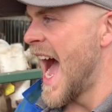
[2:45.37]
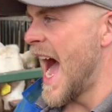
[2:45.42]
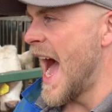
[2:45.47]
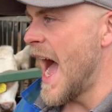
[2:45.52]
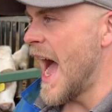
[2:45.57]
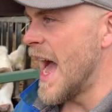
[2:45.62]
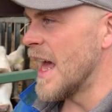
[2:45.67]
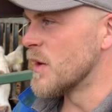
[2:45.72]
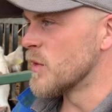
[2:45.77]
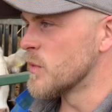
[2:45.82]

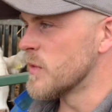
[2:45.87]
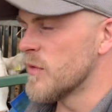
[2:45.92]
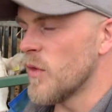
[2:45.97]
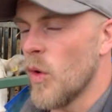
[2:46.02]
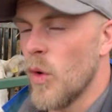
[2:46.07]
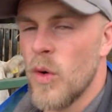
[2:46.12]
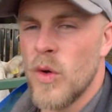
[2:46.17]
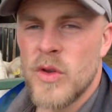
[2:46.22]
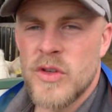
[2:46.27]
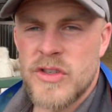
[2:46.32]
And we've
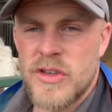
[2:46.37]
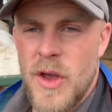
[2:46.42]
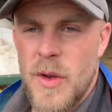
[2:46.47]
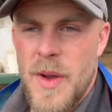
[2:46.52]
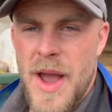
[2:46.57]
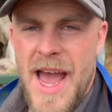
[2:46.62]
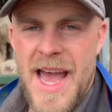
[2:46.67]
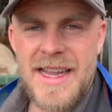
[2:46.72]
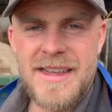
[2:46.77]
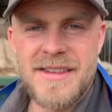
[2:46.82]
also
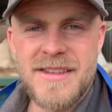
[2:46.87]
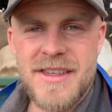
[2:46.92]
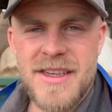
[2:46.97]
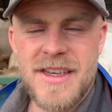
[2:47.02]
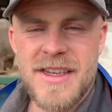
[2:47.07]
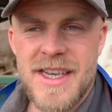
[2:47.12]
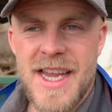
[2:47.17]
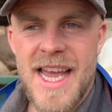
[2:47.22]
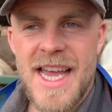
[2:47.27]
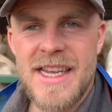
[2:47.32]

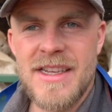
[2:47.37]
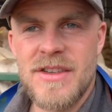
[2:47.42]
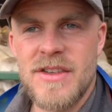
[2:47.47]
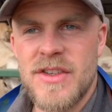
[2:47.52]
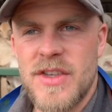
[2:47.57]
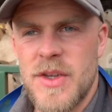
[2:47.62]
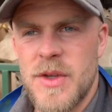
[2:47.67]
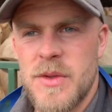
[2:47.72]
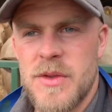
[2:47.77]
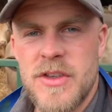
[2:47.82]
entered
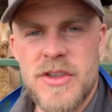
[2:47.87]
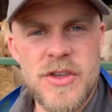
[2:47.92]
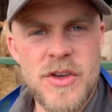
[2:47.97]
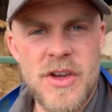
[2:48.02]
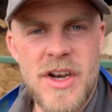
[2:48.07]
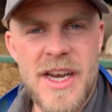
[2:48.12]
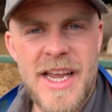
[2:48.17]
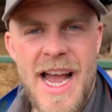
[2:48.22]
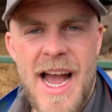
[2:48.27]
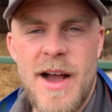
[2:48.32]
into the
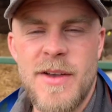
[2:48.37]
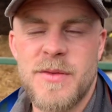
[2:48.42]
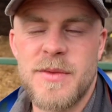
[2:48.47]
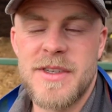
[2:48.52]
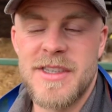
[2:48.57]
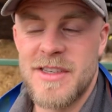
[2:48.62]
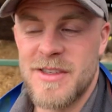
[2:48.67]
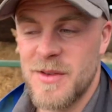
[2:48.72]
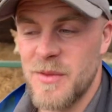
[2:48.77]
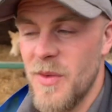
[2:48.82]
suckler cows,
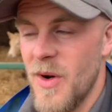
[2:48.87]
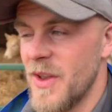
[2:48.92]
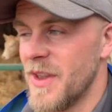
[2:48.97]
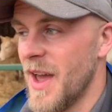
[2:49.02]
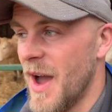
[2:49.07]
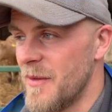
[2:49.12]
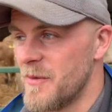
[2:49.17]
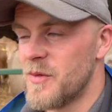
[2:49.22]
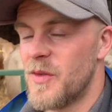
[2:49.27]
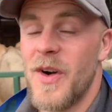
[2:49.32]
which is the one
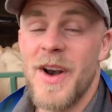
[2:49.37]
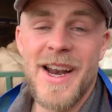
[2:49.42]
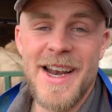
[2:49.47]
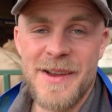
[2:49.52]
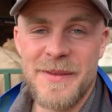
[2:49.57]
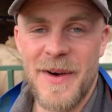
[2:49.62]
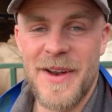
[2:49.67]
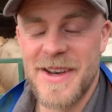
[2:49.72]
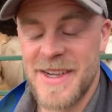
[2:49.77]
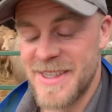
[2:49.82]
that I'm really
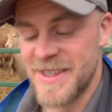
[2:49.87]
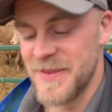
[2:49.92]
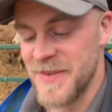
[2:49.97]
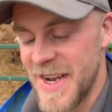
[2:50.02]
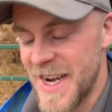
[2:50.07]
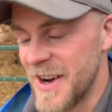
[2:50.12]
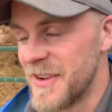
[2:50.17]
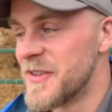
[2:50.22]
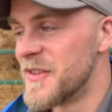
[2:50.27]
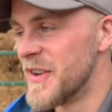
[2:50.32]
wanting to
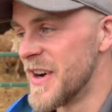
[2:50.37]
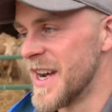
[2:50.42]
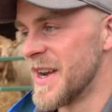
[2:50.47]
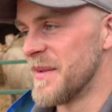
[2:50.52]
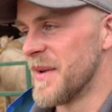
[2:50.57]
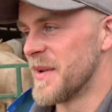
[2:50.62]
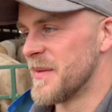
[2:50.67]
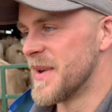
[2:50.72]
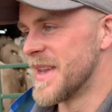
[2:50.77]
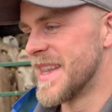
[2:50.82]
win. I really
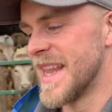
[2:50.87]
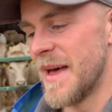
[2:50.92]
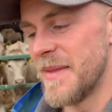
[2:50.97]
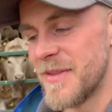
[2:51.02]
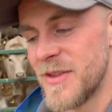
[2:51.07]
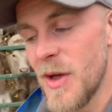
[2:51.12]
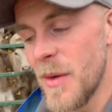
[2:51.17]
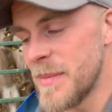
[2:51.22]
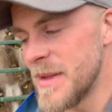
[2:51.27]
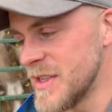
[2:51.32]
want to win
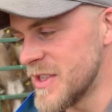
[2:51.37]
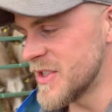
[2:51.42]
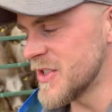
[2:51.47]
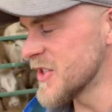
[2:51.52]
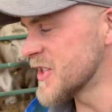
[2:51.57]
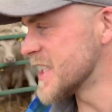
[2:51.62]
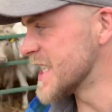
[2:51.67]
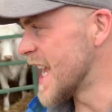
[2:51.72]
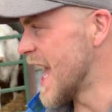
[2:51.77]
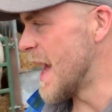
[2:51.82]
that. Not been to
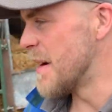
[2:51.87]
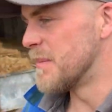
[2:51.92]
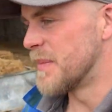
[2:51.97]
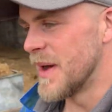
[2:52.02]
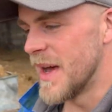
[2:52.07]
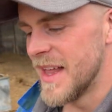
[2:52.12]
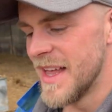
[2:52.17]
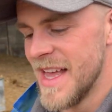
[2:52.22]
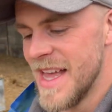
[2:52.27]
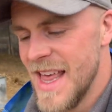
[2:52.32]
judge it yet,
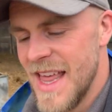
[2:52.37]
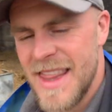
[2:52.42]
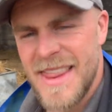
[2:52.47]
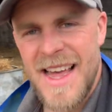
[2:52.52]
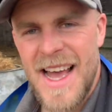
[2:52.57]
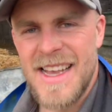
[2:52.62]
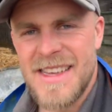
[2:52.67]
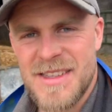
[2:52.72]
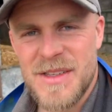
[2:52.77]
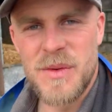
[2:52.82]
but
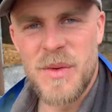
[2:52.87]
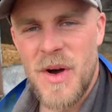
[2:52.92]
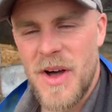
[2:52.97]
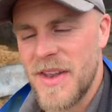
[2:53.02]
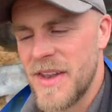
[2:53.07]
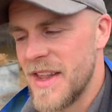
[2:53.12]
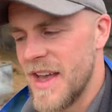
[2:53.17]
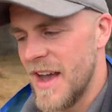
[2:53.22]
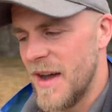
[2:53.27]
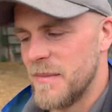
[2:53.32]
that is the
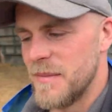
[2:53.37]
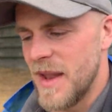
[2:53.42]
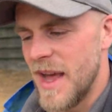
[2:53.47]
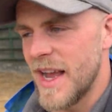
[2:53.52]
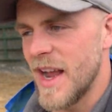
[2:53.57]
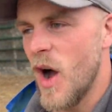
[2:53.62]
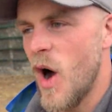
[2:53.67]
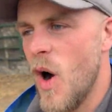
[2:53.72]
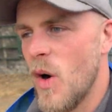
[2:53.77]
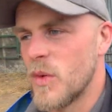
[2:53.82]
one that I'm
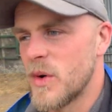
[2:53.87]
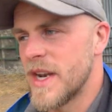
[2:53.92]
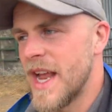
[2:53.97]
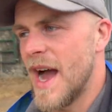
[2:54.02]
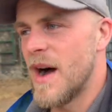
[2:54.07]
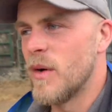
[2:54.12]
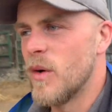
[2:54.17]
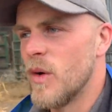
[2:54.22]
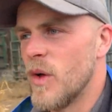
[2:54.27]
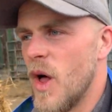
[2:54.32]
like holding
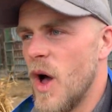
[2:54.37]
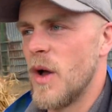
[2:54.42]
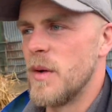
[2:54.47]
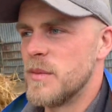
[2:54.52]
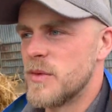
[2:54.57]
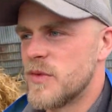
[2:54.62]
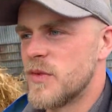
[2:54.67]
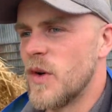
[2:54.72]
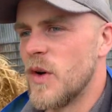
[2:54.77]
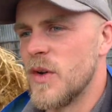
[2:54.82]
out all
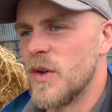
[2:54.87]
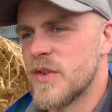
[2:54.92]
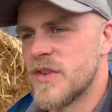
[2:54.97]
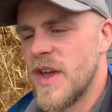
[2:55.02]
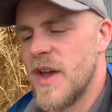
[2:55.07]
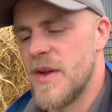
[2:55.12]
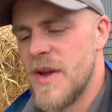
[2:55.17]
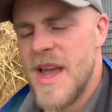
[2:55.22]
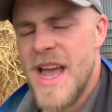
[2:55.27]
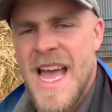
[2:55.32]
hopes for.
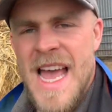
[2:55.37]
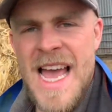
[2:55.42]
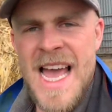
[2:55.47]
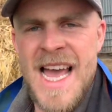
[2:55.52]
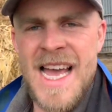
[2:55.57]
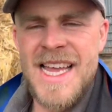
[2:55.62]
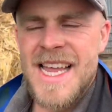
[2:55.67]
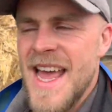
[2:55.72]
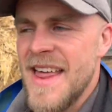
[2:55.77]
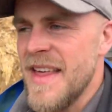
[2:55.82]
So
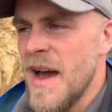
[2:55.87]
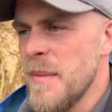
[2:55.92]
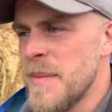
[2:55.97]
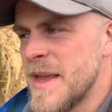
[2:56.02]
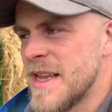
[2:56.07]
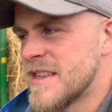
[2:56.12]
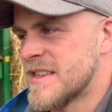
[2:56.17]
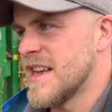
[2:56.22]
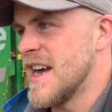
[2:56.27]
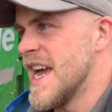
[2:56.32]
yeah, that'll be
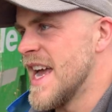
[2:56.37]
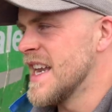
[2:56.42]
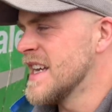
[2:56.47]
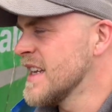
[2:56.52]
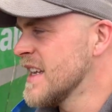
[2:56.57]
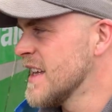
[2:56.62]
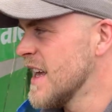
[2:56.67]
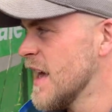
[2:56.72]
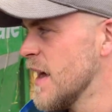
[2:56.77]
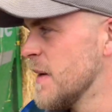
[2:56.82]

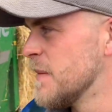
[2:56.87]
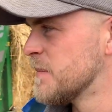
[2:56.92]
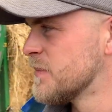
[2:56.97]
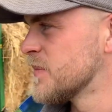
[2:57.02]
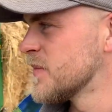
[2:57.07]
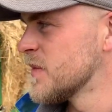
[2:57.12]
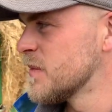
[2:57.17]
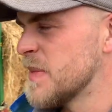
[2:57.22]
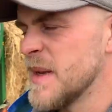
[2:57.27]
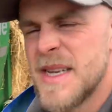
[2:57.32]
exciting.
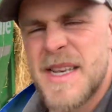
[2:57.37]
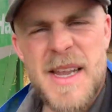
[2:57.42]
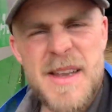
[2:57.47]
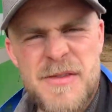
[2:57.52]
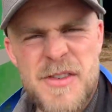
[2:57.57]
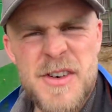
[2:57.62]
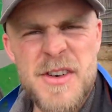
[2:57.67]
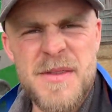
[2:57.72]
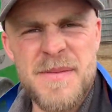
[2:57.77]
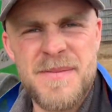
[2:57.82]
Bit
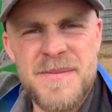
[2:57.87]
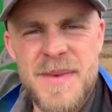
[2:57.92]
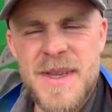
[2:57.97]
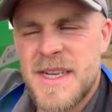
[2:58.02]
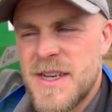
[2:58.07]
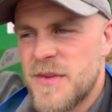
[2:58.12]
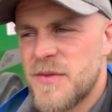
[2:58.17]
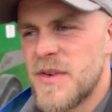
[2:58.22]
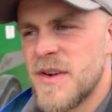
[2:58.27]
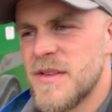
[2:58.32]

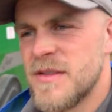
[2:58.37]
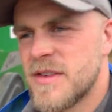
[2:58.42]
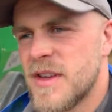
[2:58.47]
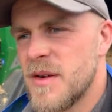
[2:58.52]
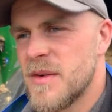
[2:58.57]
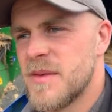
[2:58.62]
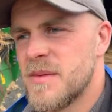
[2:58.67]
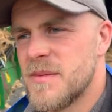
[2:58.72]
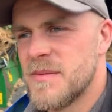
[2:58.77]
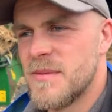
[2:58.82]
different,
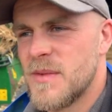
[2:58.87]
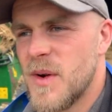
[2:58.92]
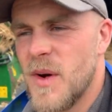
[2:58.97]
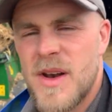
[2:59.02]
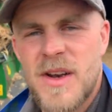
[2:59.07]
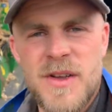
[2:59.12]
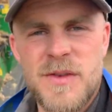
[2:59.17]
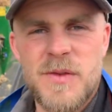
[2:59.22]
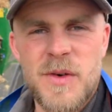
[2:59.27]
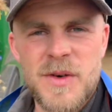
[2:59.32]
so quite
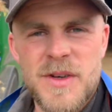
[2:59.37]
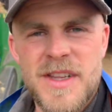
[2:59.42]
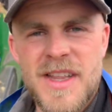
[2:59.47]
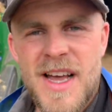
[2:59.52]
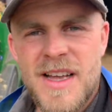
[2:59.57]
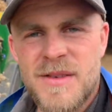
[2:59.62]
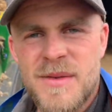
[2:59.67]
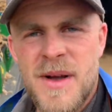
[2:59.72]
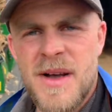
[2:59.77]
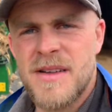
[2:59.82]
looking forward to
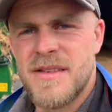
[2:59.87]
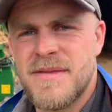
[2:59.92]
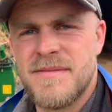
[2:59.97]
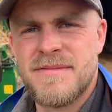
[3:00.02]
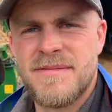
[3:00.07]
that as well.